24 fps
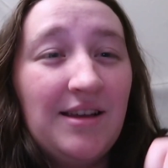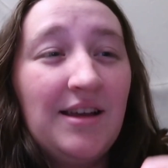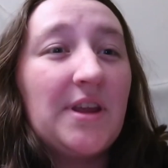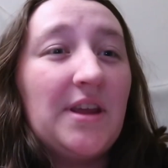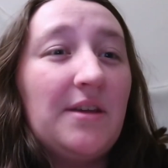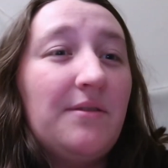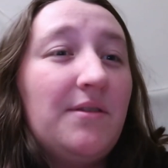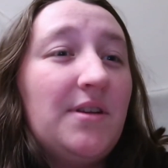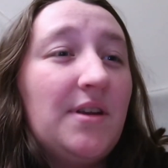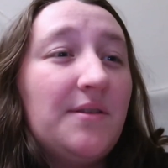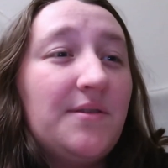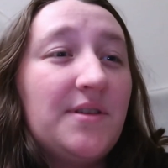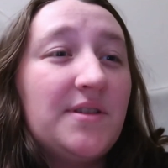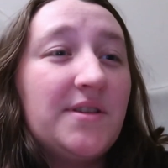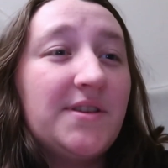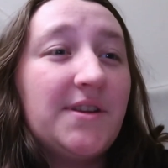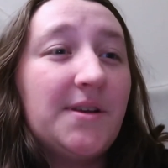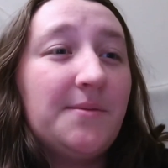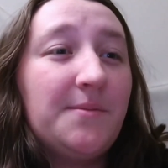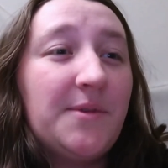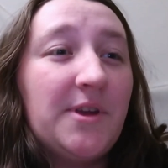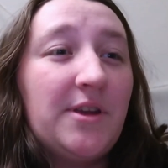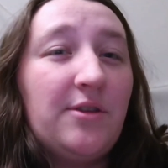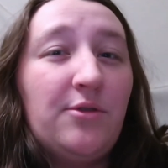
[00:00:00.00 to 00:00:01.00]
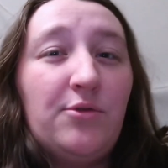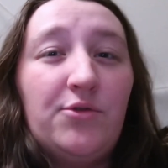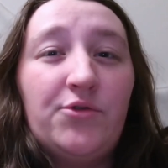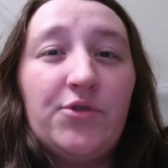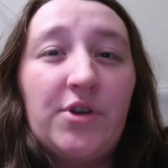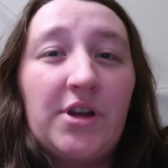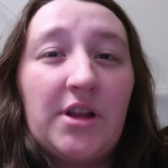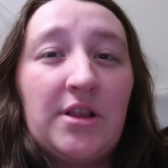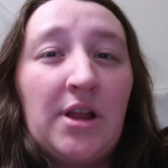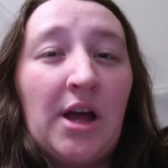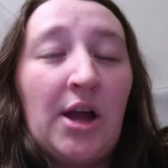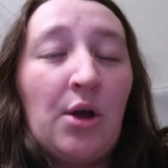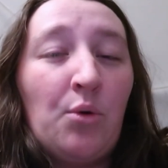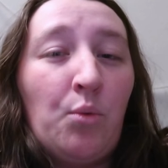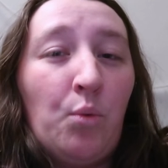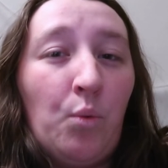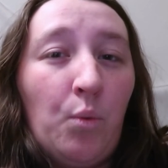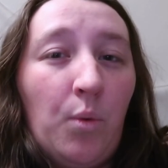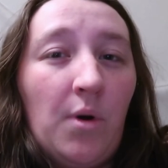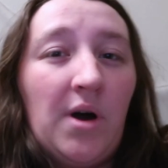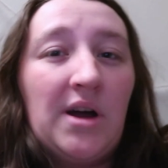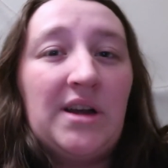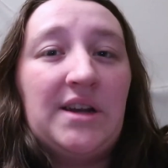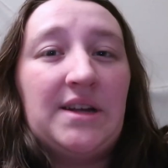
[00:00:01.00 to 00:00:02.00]
Even if it's something you drink like
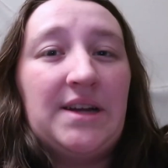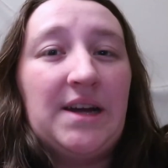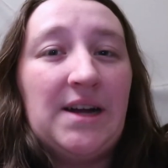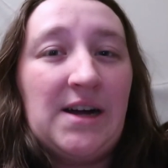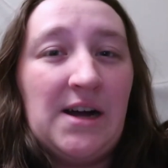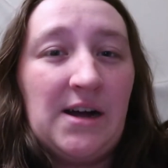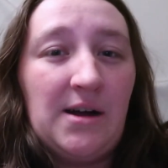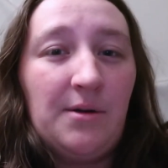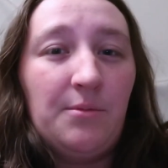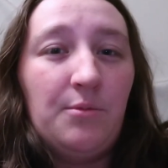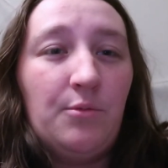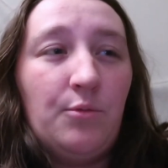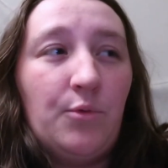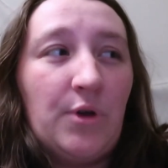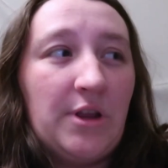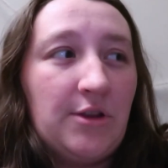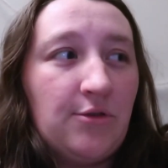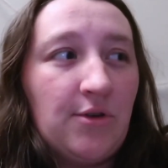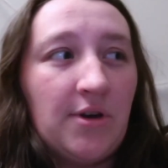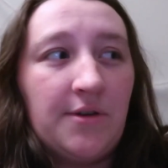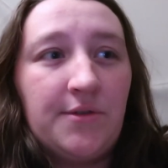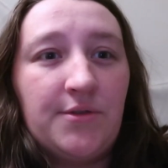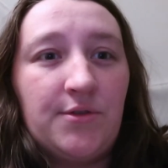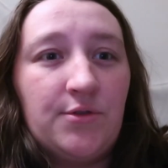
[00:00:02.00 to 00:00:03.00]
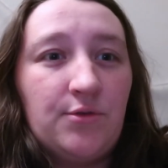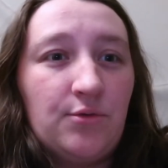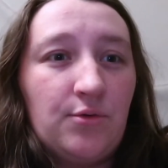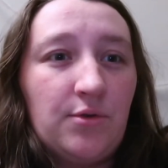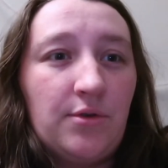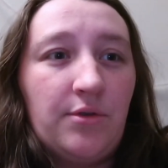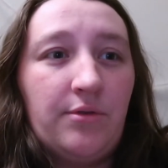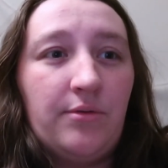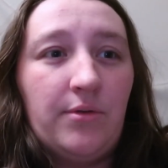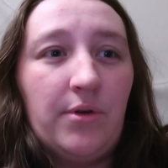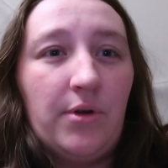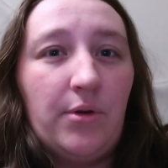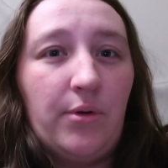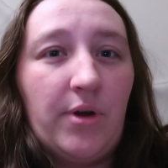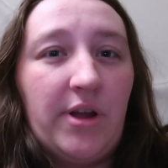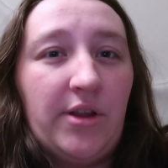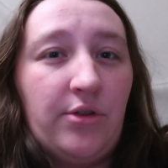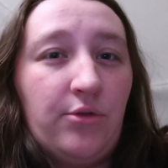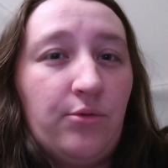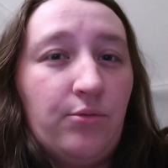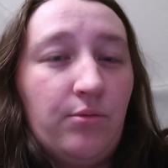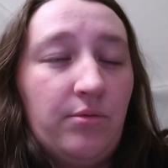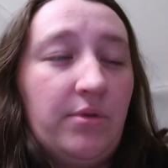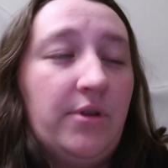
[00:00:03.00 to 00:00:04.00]
one cup when you have a sore throat
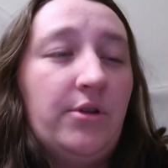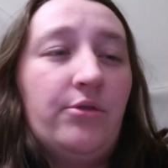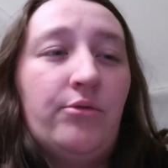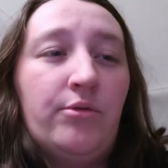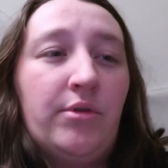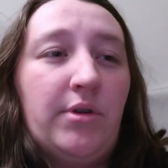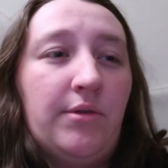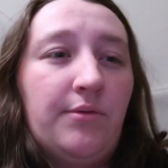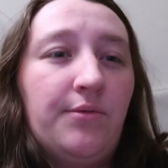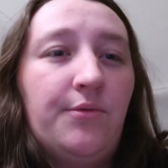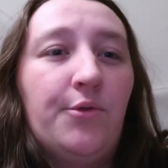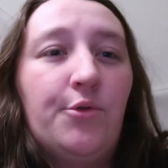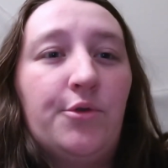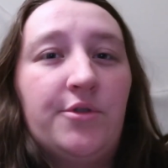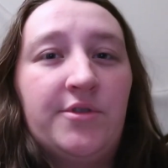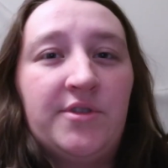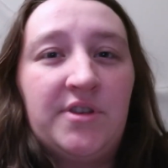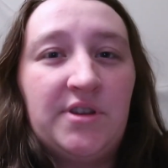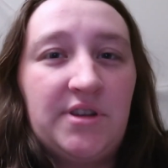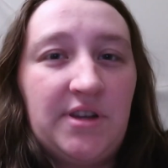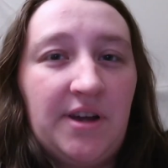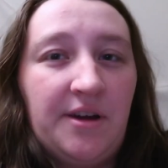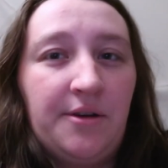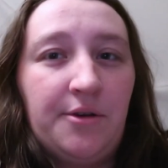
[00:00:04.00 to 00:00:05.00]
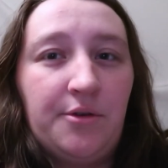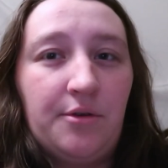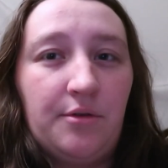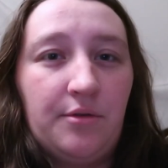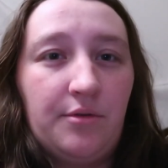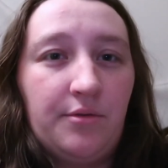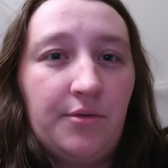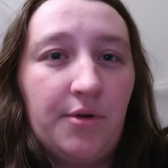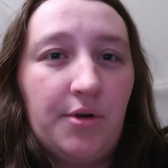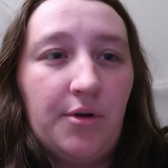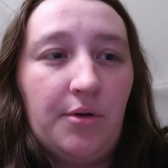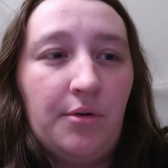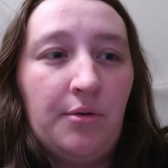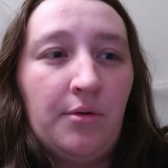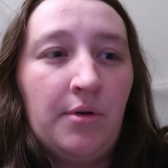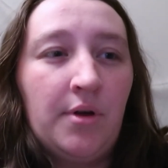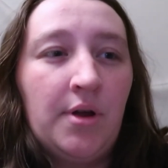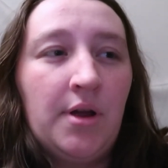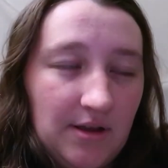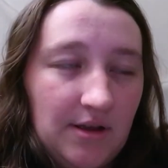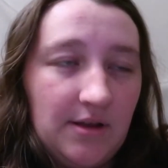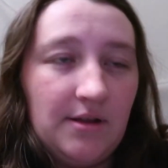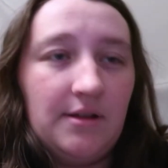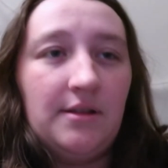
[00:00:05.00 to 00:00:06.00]
and you literally force it down your throat,
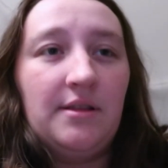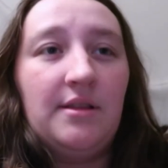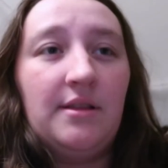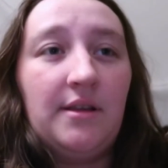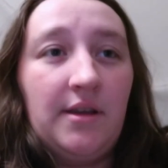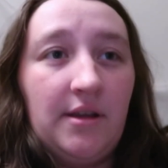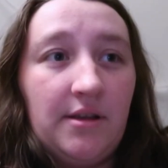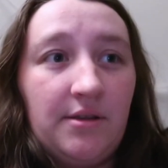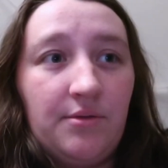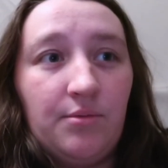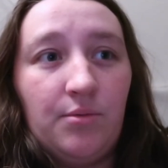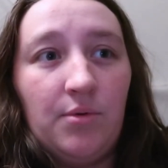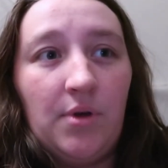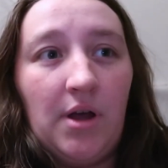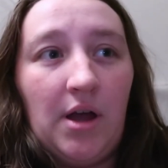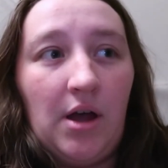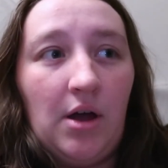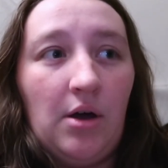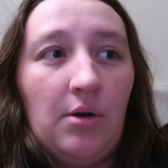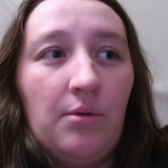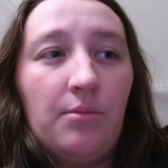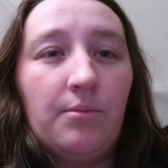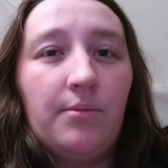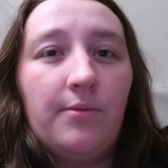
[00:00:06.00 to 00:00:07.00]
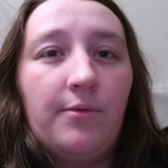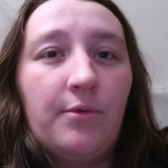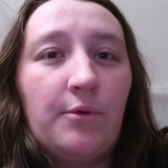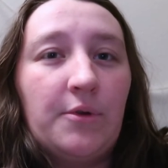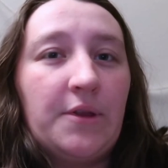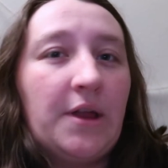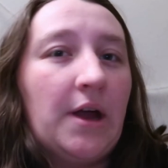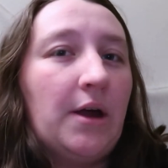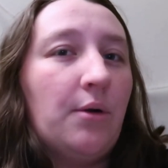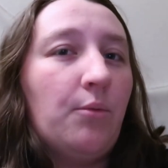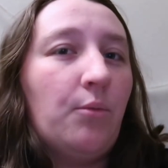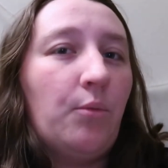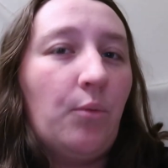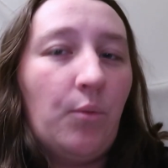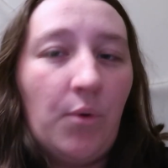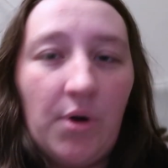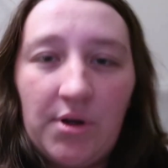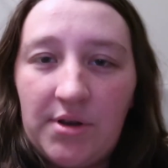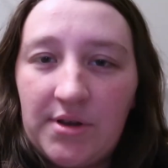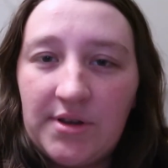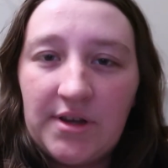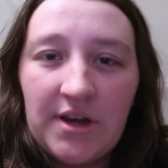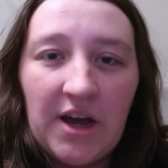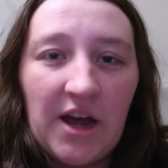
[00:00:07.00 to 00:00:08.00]
it at least will help for that
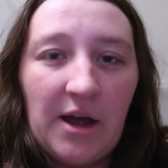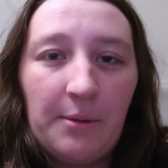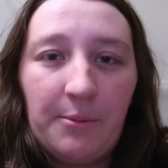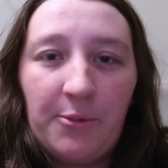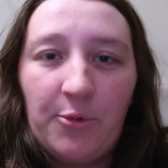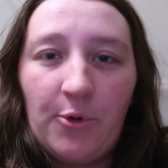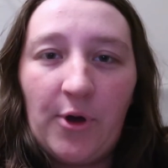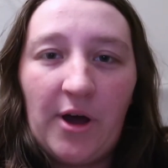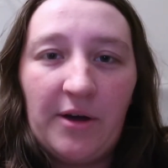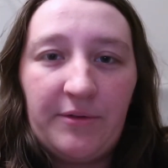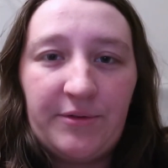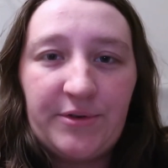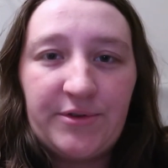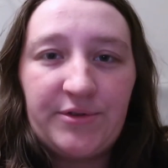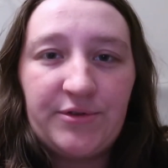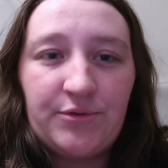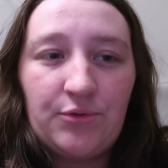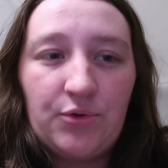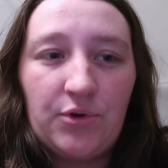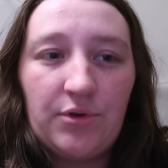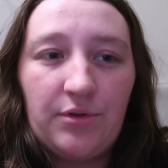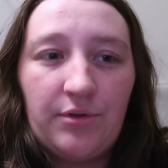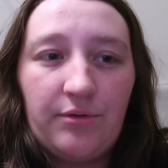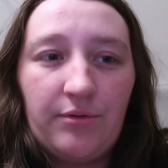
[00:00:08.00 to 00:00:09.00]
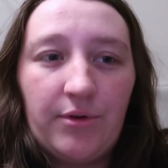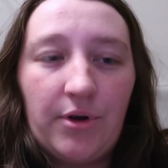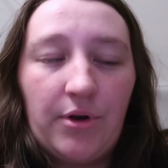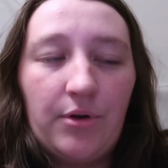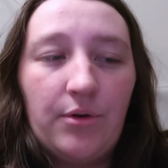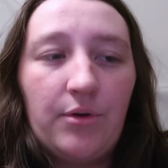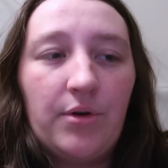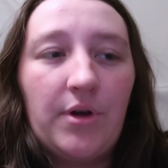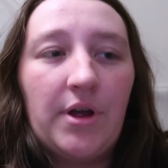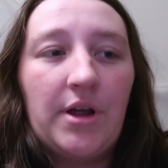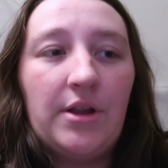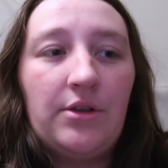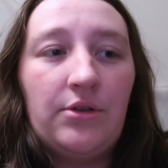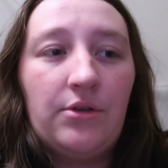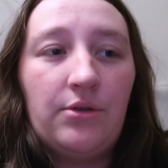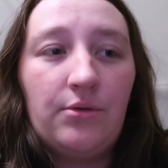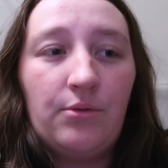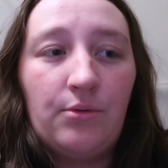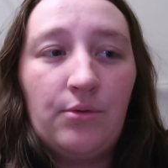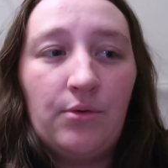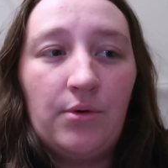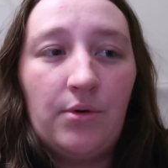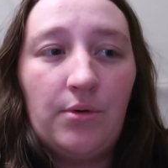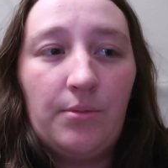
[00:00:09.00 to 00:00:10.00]
one time you have a sore throat, and you
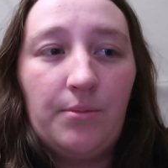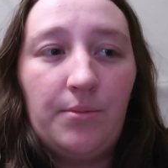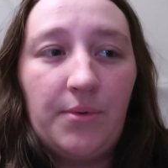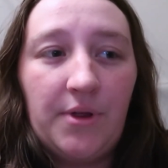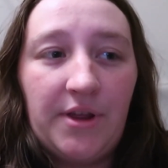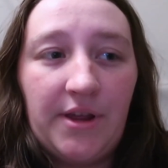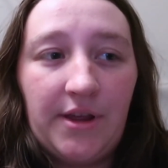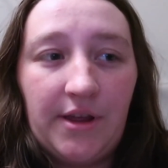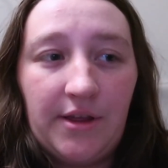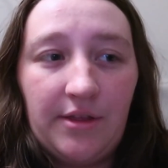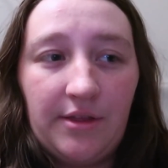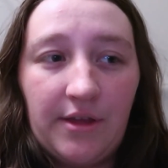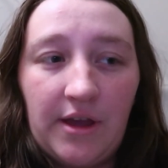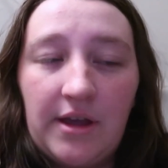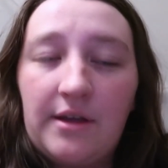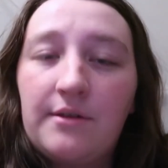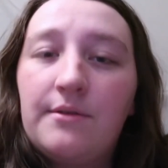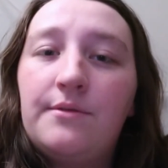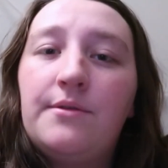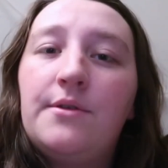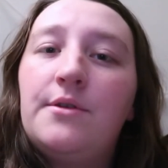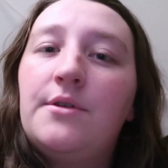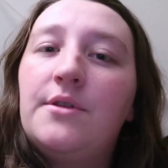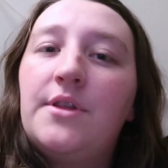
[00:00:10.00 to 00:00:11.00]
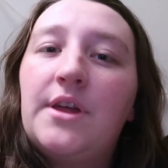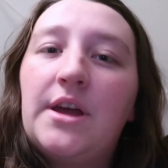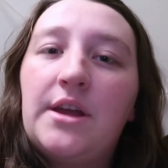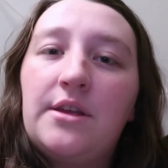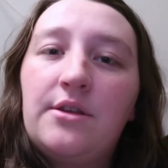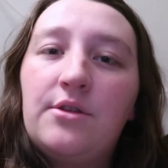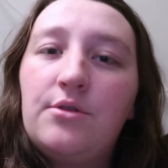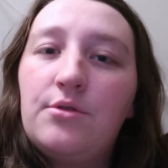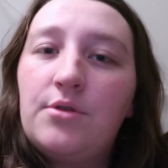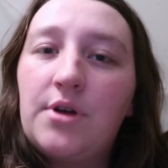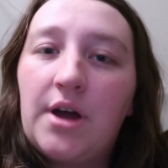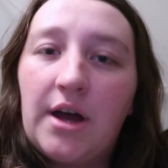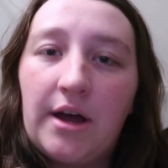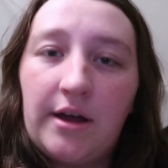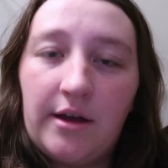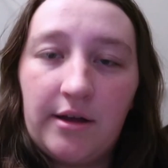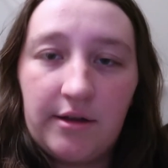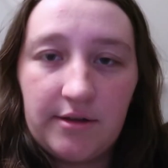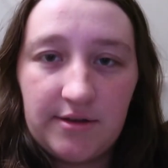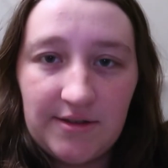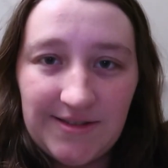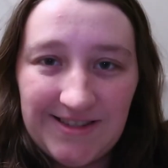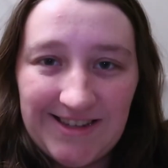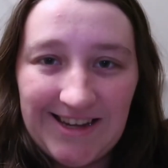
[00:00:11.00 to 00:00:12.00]
will be thankful that you
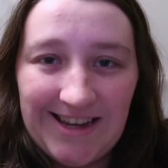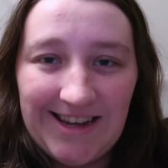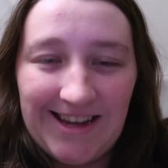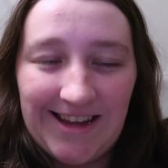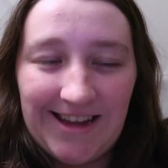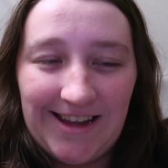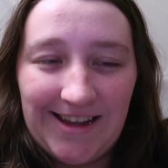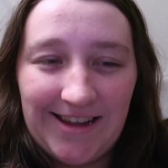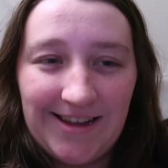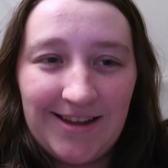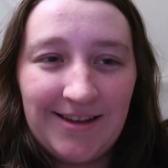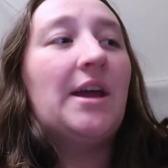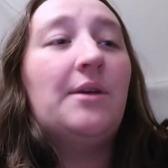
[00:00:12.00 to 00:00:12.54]
got tea.